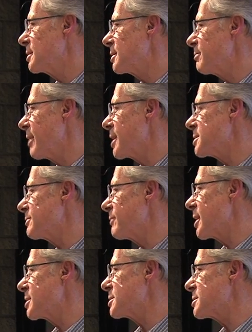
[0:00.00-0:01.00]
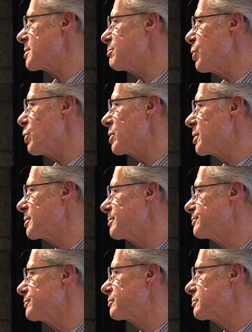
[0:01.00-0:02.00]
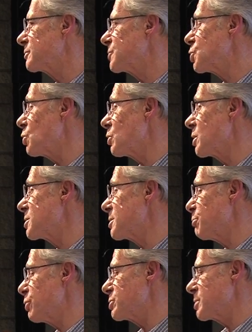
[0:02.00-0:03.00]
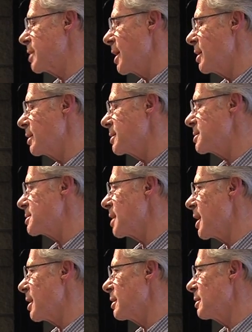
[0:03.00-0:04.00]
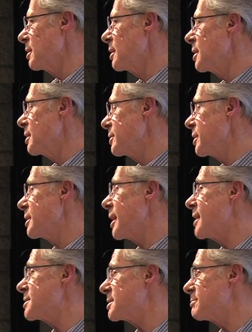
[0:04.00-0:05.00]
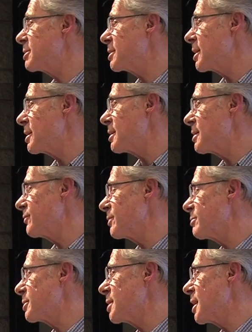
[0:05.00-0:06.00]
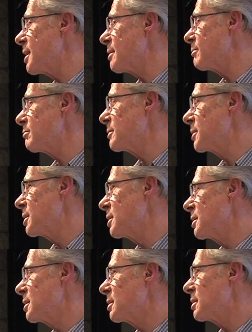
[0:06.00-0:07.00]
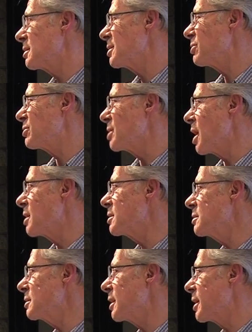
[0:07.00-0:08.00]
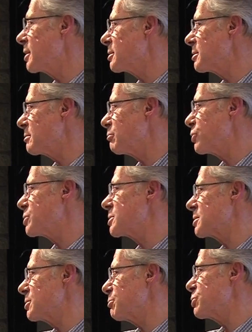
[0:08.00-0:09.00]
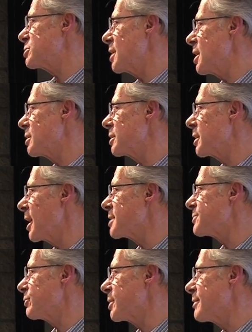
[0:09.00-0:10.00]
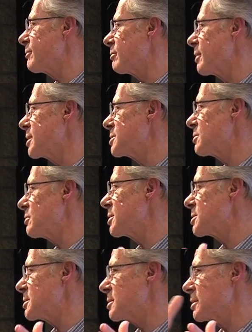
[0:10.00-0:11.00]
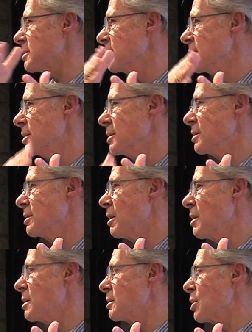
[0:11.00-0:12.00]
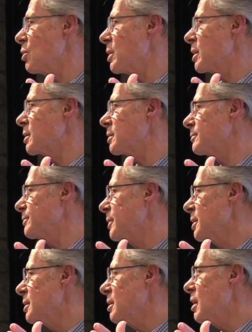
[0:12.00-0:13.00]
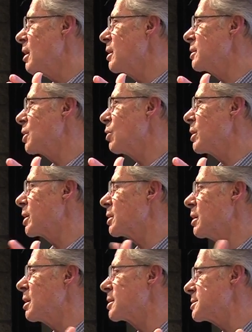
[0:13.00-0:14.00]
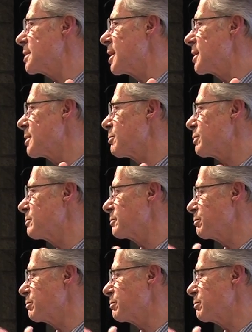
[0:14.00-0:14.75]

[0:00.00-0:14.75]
the massive anxious component. So it's a personality style that has to be there from the time you're young, and pers your personality lasts forever, right? So this is a long-going, ongoing, long-standing